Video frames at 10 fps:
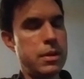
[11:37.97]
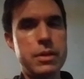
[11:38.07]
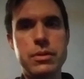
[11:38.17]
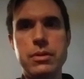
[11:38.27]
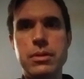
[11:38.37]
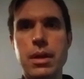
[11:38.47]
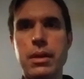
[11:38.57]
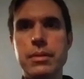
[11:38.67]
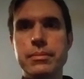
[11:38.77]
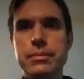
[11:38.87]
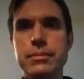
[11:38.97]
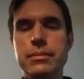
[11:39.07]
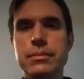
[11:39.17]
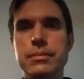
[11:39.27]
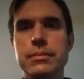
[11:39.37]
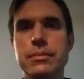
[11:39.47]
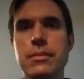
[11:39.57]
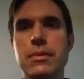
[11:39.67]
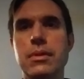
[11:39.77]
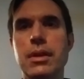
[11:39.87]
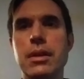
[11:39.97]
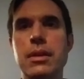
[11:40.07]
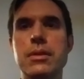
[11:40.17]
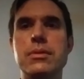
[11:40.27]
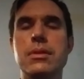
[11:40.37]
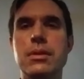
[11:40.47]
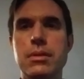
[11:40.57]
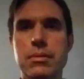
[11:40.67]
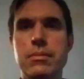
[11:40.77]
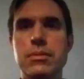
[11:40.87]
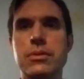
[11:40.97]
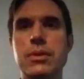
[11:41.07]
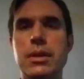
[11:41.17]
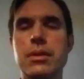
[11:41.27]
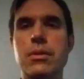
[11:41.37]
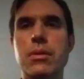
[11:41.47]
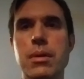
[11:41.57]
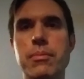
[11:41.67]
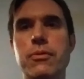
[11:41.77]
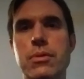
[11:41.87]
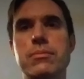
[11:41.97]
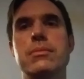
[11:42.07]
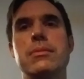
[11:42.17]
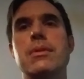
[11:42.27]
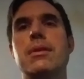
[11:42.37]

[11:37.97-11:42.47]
2nd. The E is the 2nd note up from